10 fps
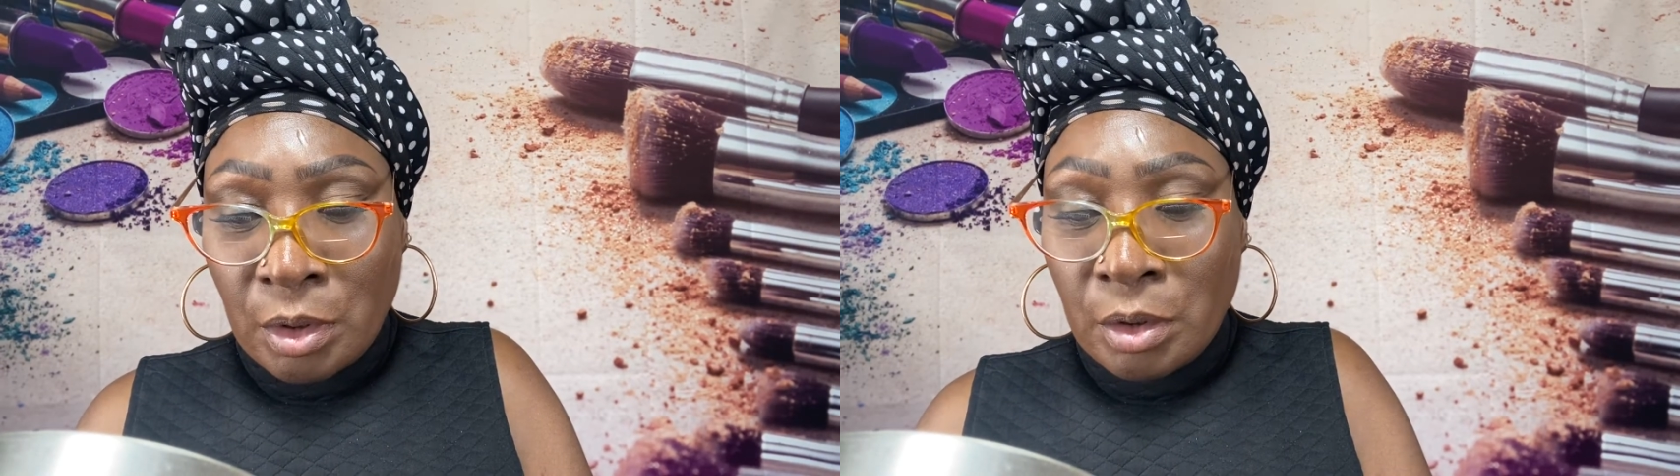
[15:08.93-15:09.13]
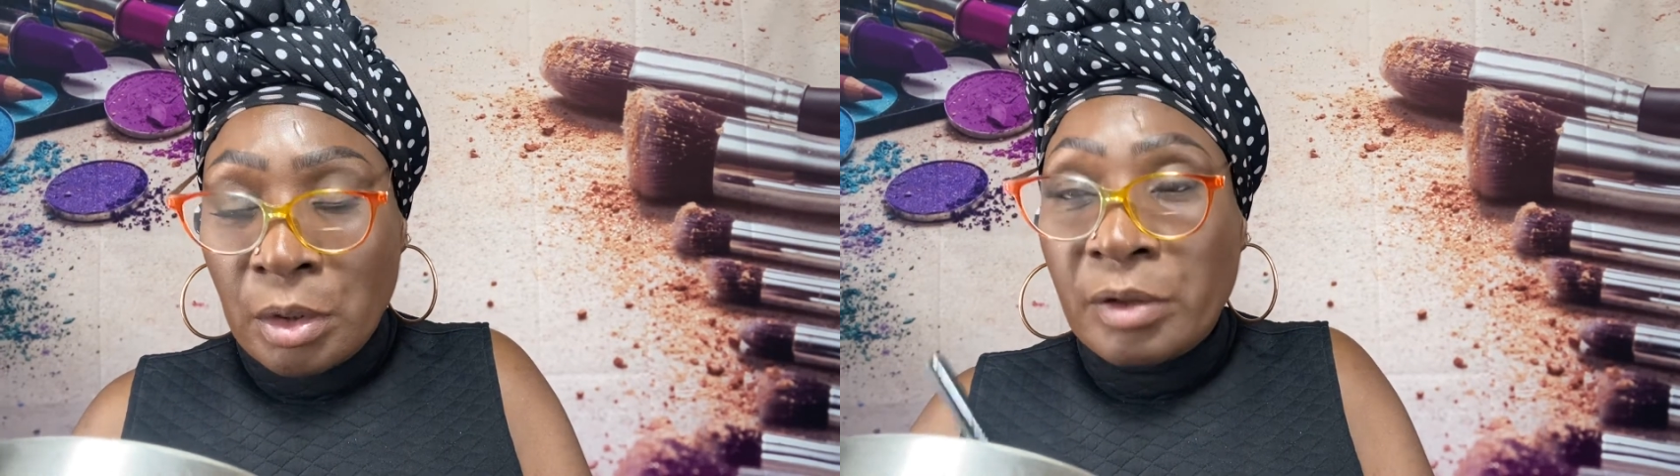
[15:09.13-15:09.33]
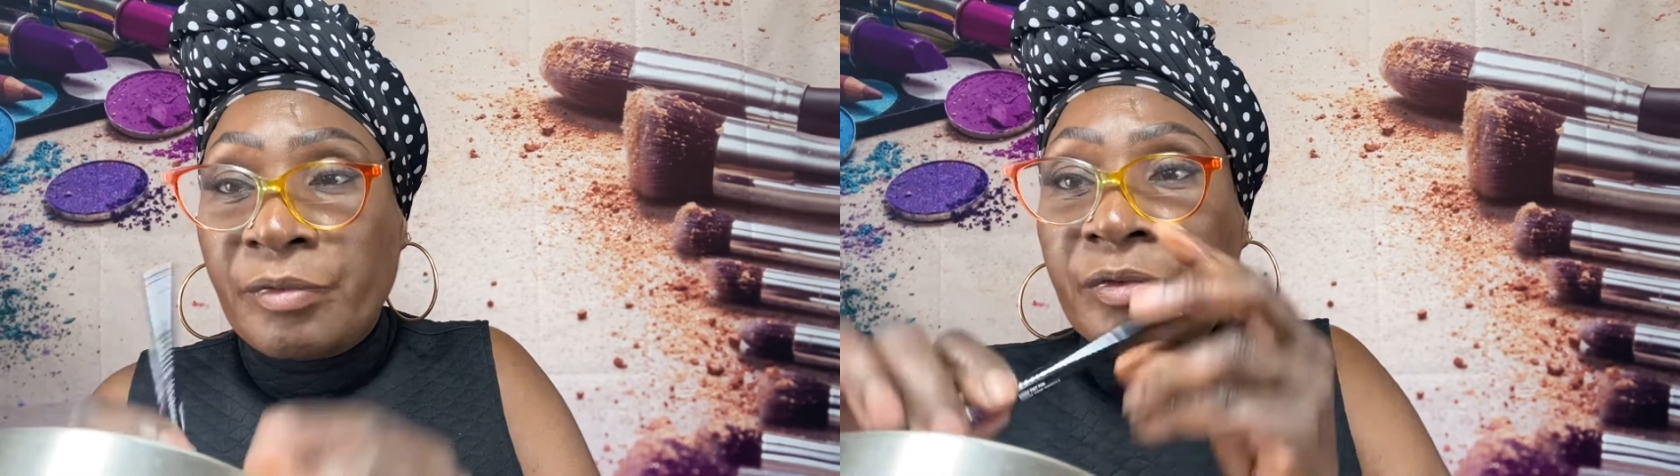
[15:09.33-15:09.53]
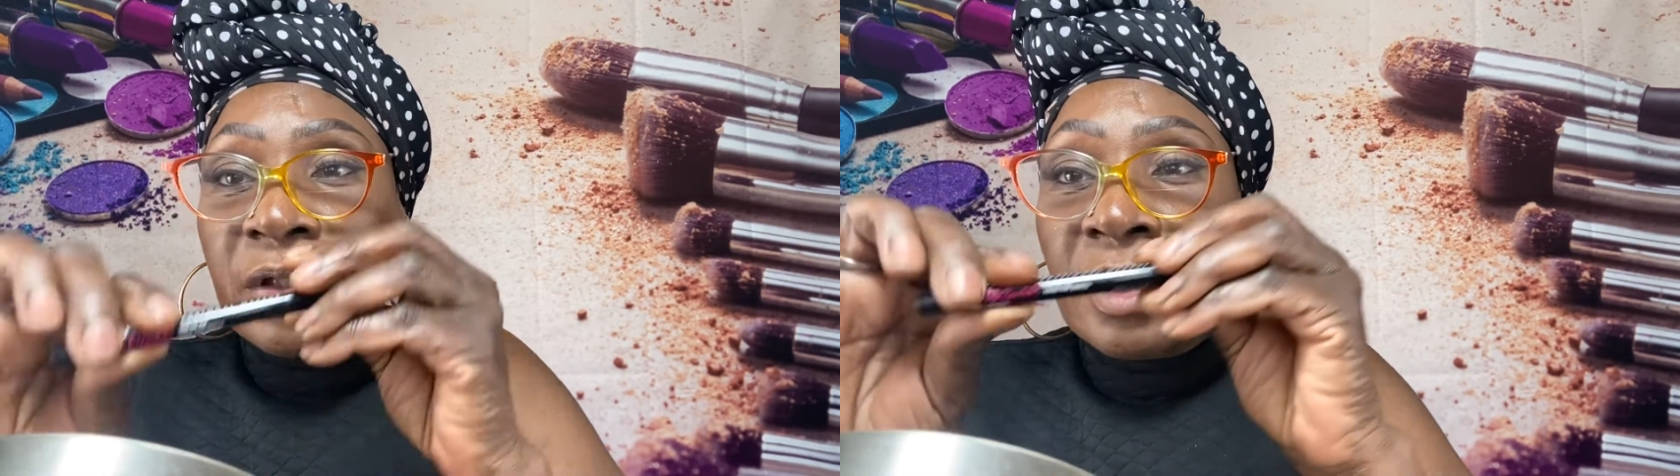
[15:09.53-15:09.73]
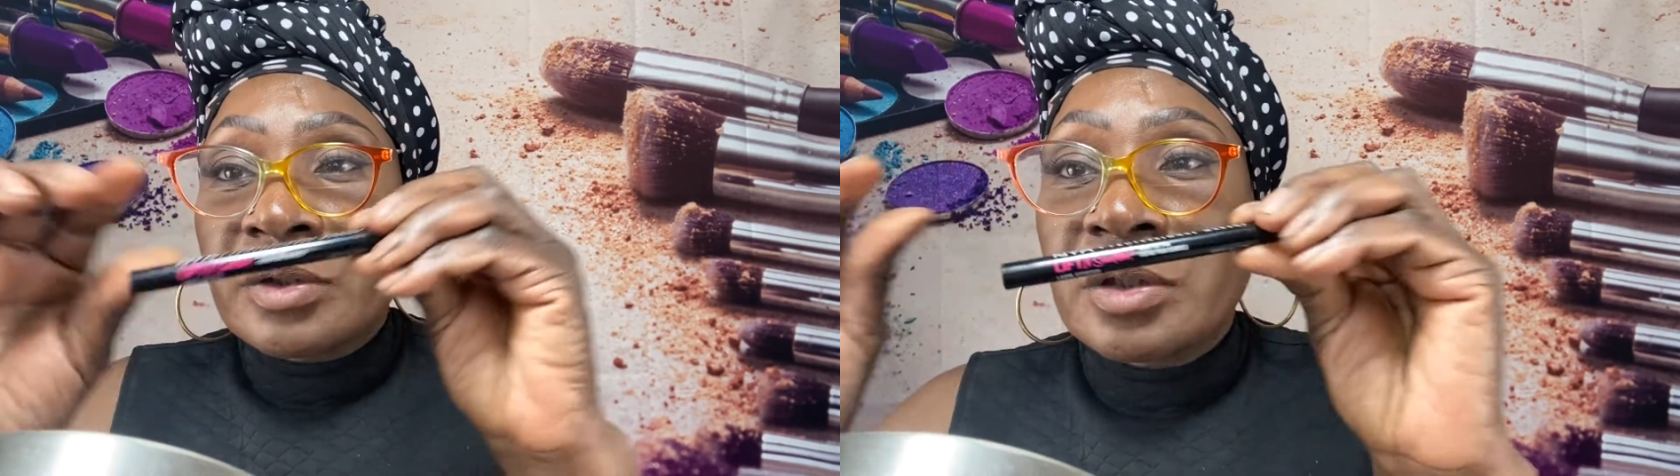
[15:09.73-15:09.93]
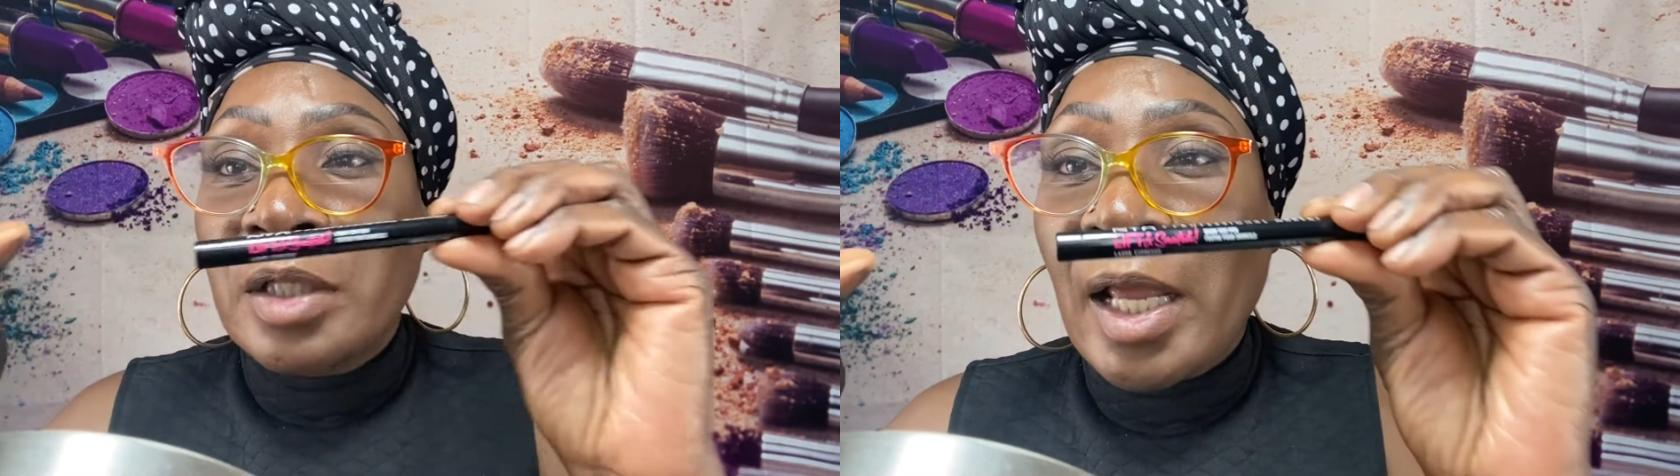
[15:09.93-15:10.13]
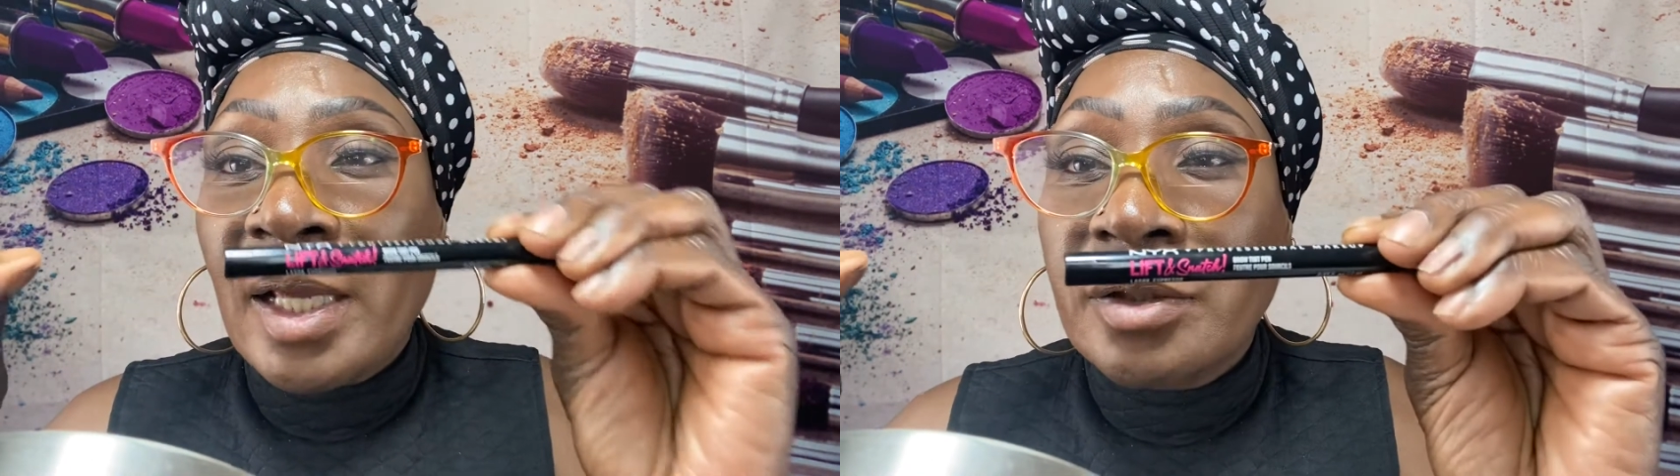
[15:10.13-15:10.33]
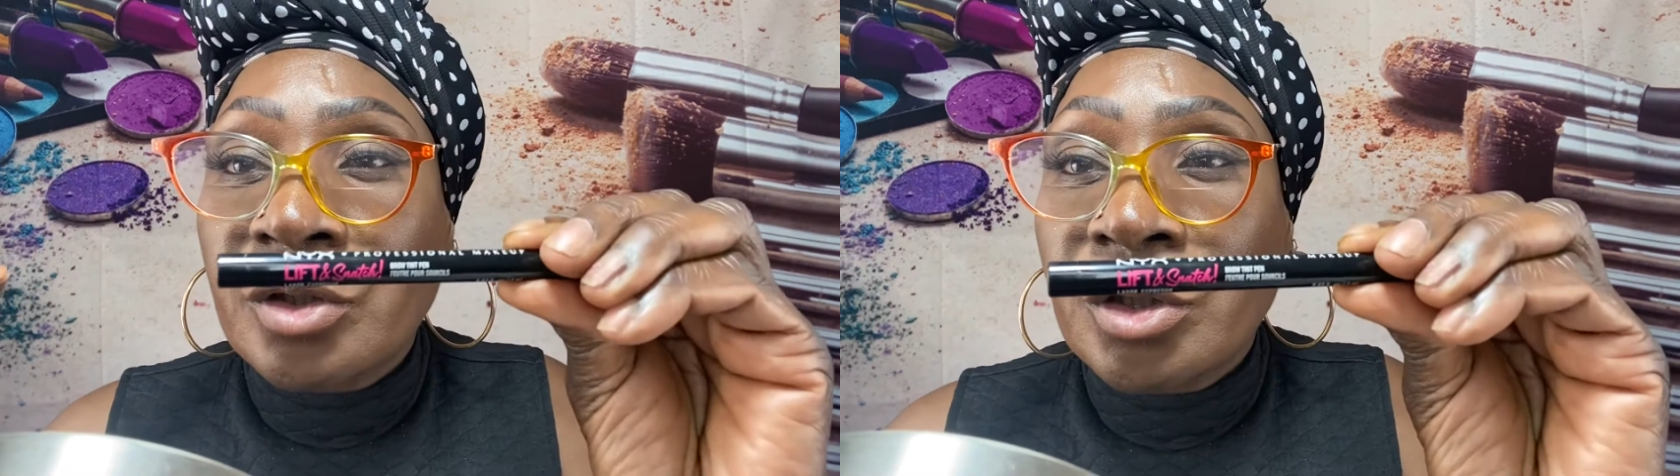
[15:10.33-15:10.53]
Lift a
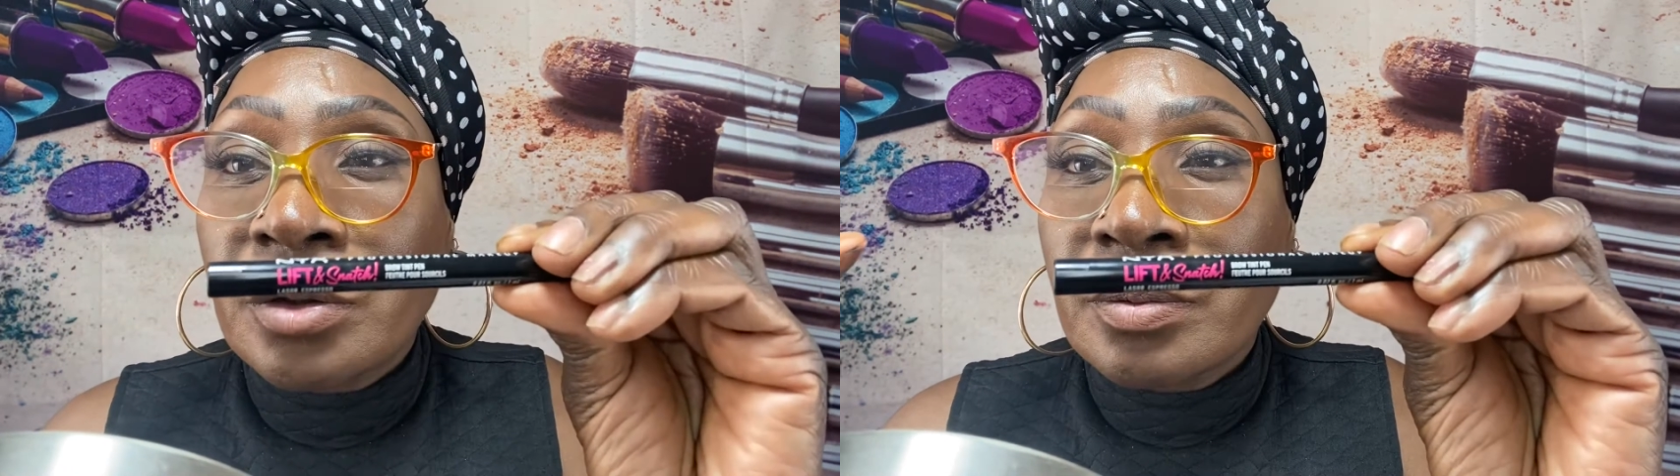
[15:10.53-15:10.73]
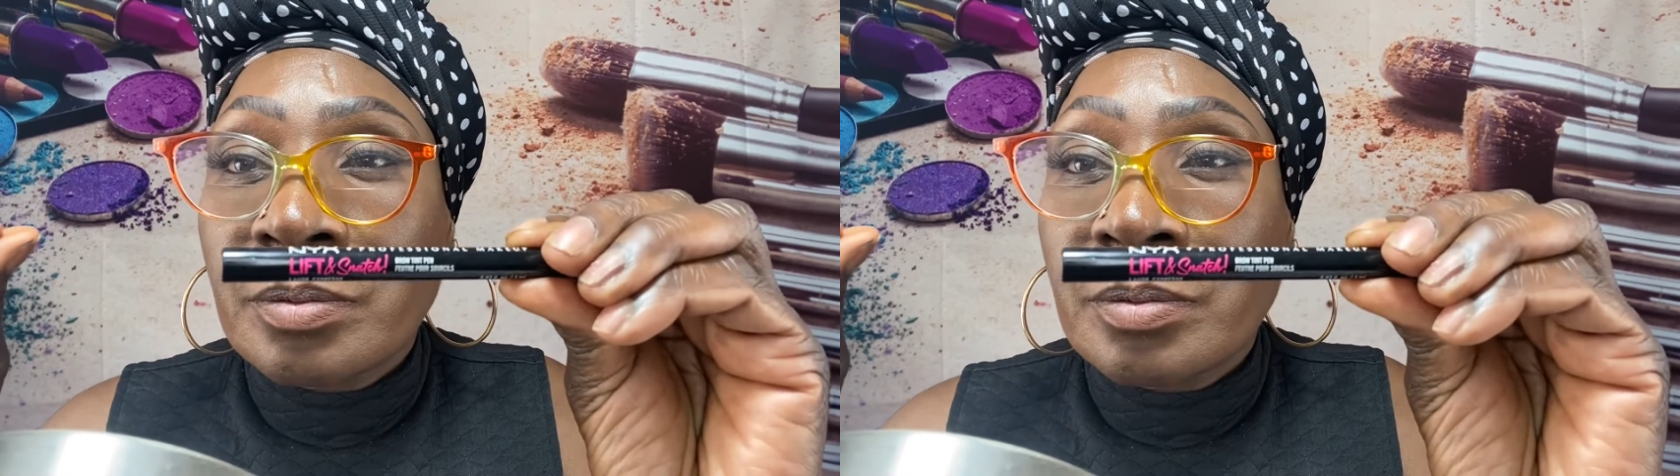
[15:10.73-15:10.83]
Snatch.